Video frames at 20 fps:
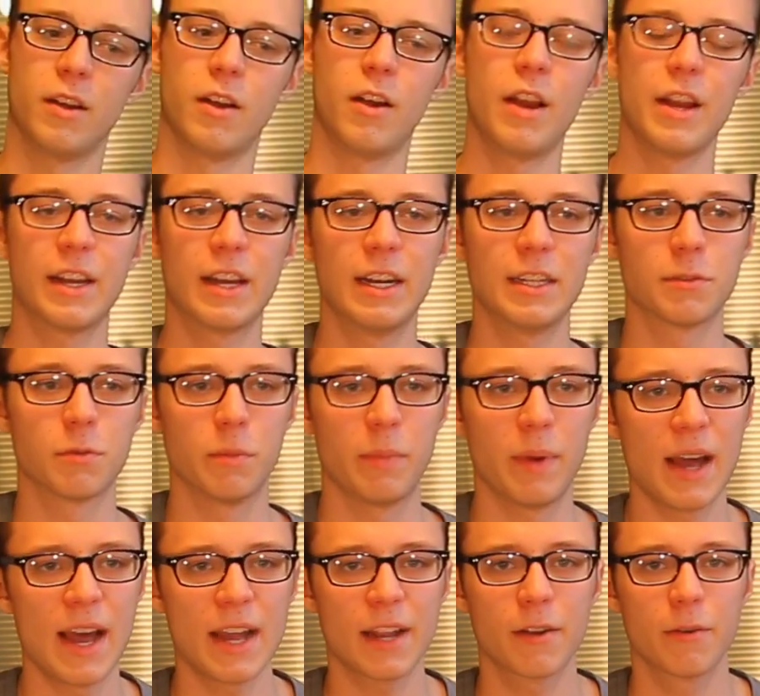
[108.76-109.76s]
Alright guys, we're
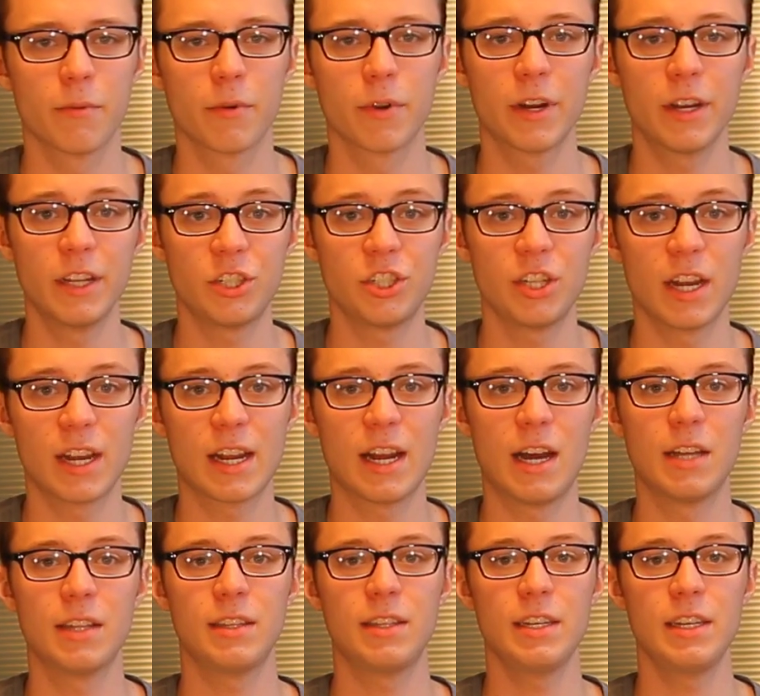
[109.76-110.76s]
back. We're going to check
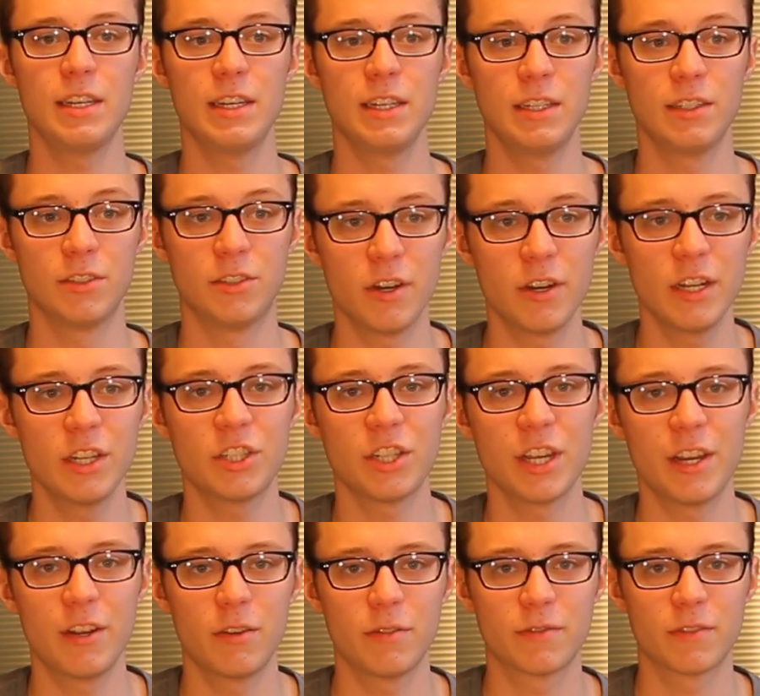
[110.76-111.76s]
out the Dirty
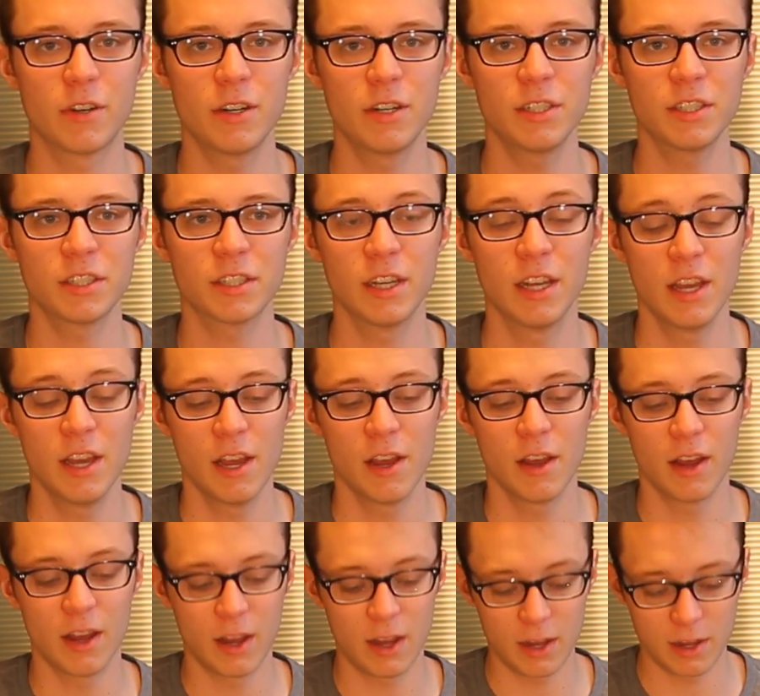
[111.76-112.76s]
channel first.
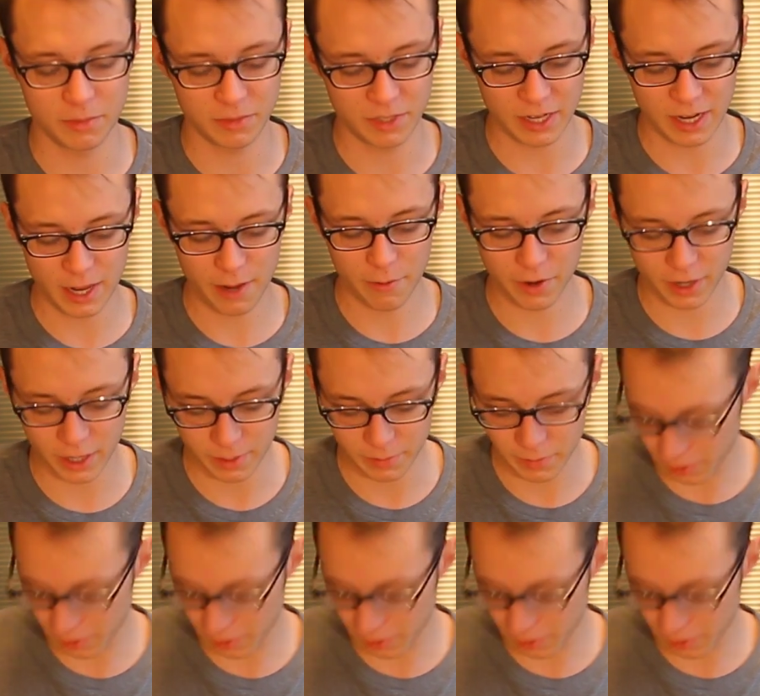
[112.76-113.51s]
Today we're going to